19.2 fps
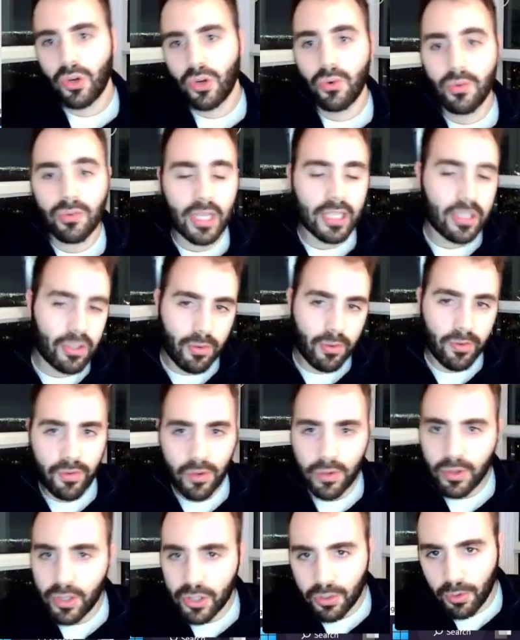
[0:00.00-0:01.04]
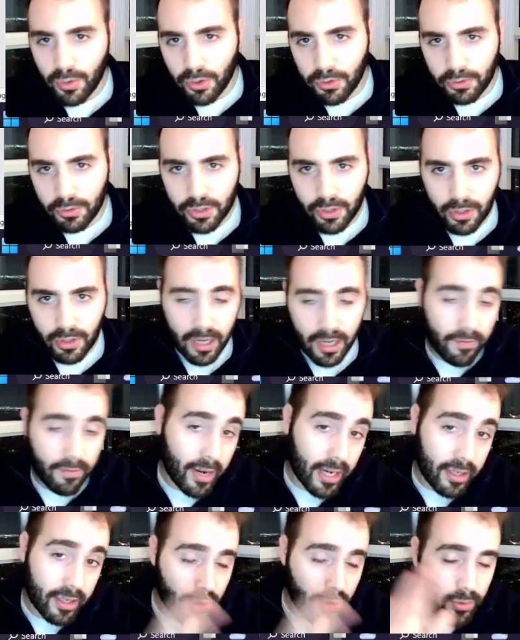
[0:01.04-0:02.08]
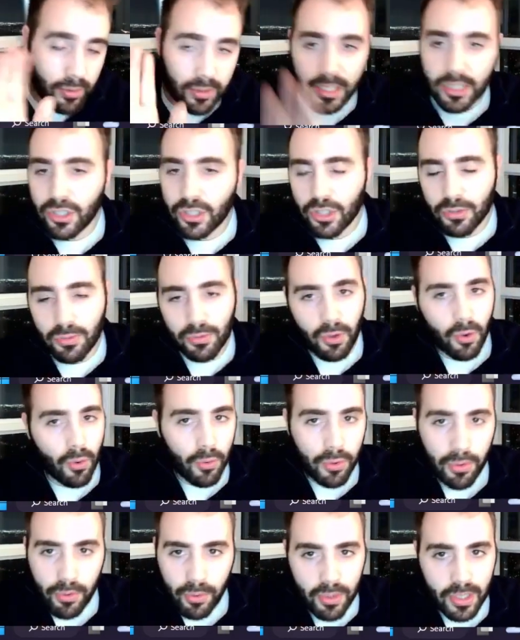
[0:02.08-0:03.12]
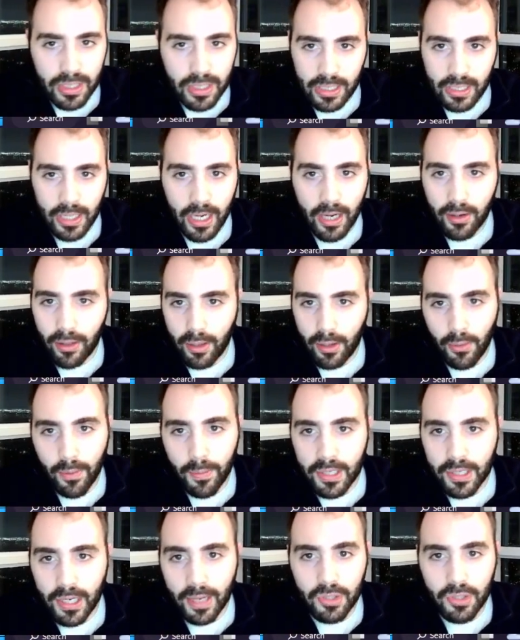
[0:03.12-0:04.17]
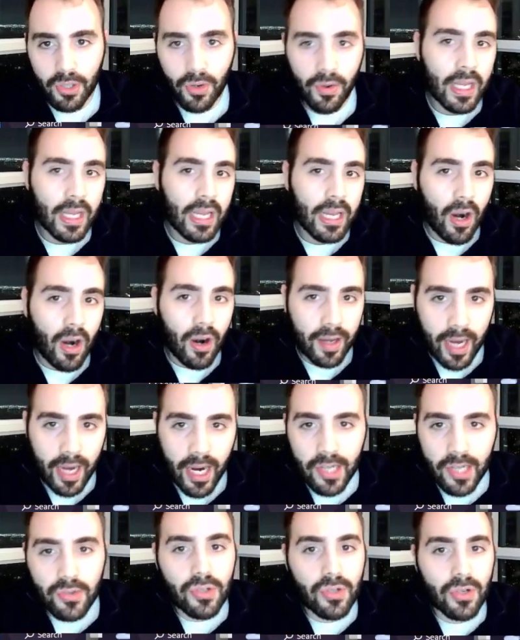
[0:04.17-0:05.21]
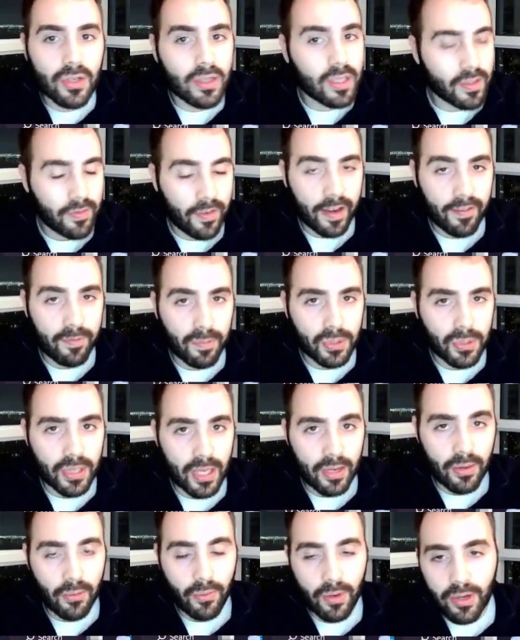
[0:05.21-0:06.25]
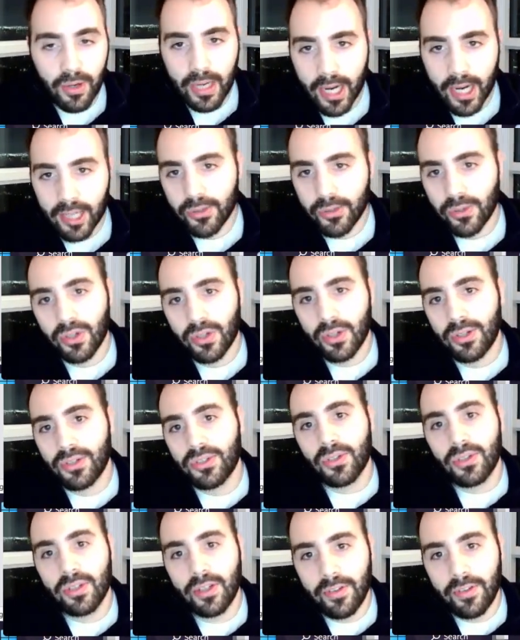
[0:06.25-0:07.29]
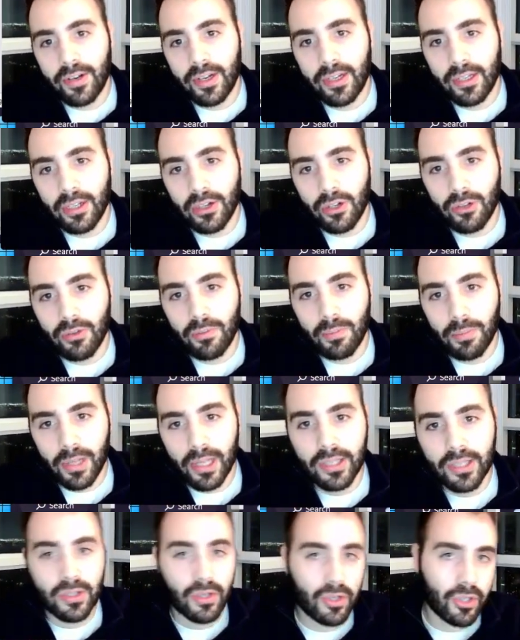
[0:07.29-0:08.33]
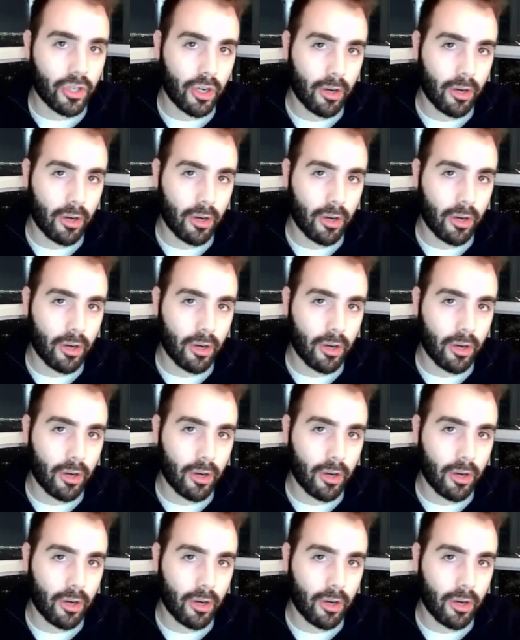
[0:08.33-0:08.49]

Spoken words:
So let's review this growth return. In fact, let's just go through this entire thing one more time. So our cash return is 5%. What our cash return is our dividend yield plus our